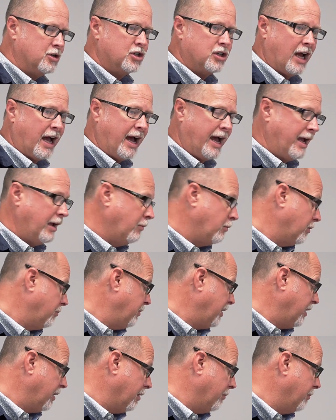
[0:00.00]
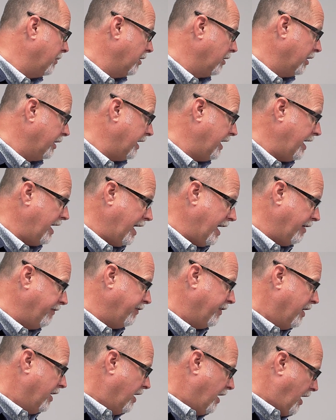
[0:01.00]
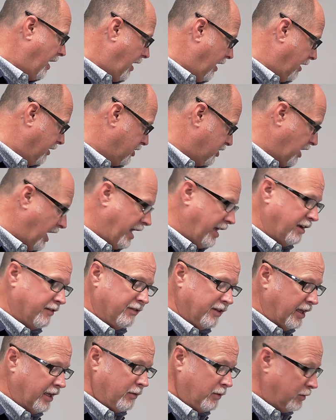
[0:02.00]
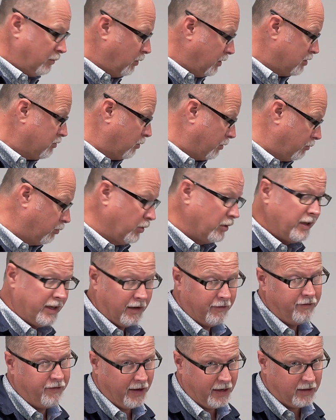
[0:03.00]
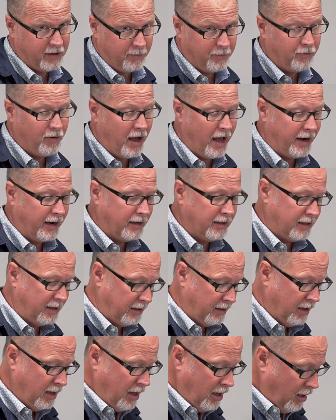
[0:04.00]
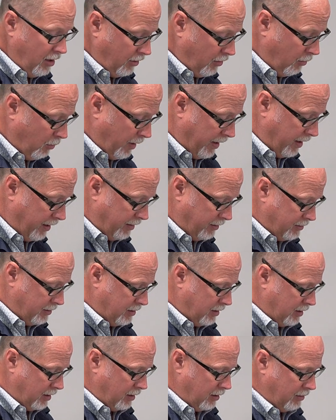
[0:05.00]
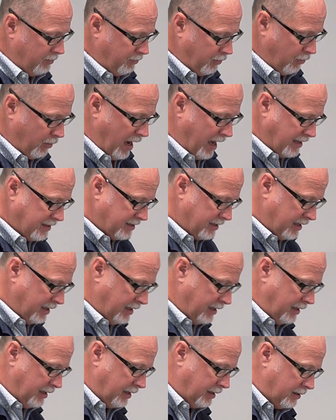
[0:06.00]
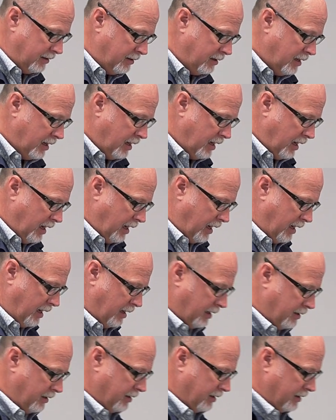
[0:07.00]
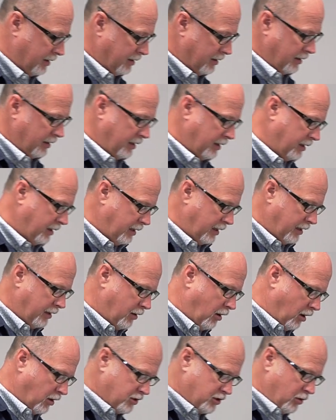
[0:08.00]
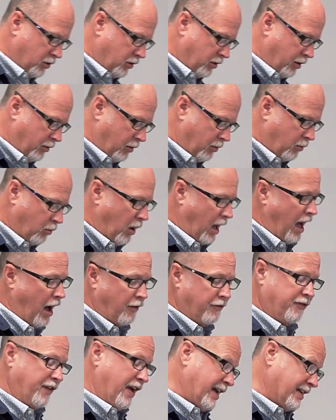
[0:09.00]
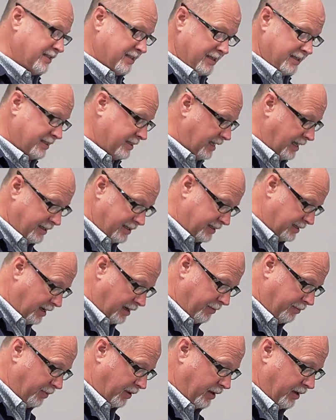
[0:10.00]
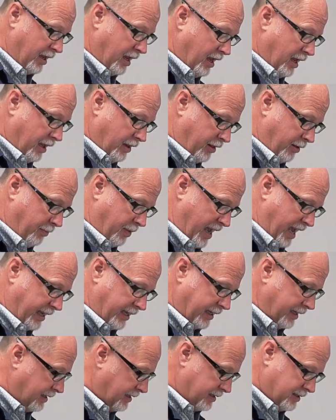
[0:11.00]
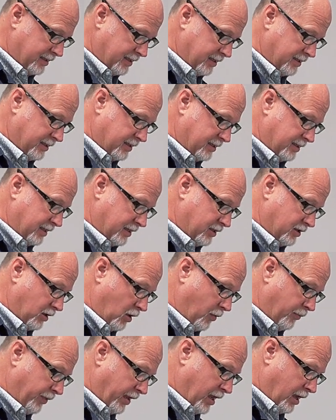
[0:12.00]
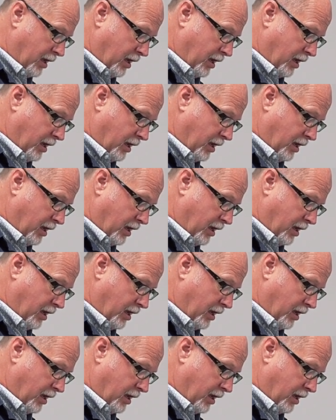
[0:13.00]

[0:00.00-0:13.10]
shy would mean a mill and a half uh, shy of liquid, which would really affect the product in the way it, uh, porosity and and uh, and also in the how fast it sets up and the packing consistency. So,